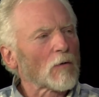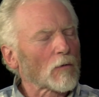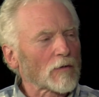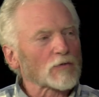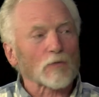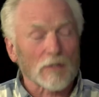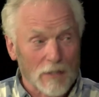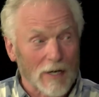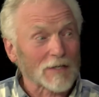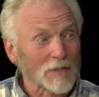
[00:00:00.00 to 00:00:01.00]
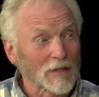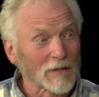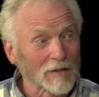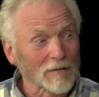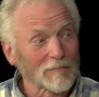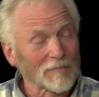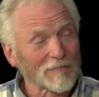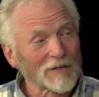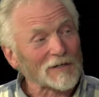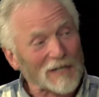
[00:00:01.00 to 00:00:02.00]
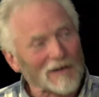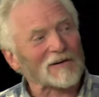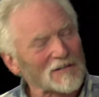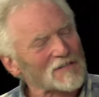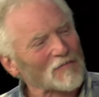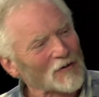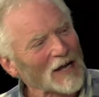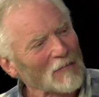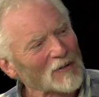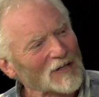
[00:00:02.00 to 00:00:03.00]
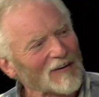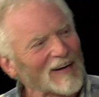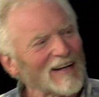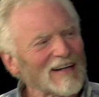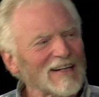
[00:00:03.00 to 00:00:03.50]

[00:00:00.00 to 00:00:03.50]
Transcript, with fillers: Well, those words are actually your your character's vocabulary.